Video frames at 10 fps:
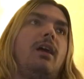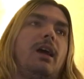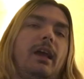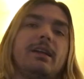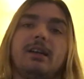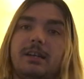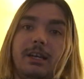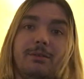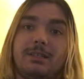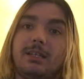I cannot
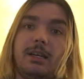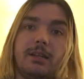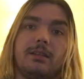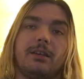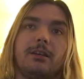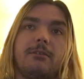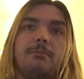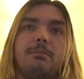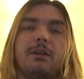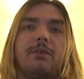guarantee anything,
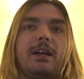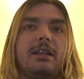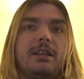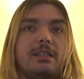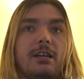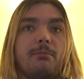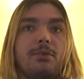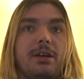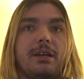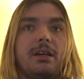but if I need to take a
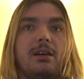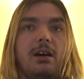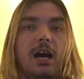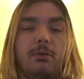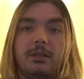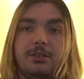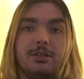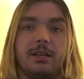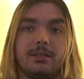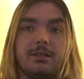break, I will let you
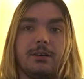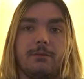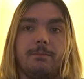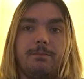guys know.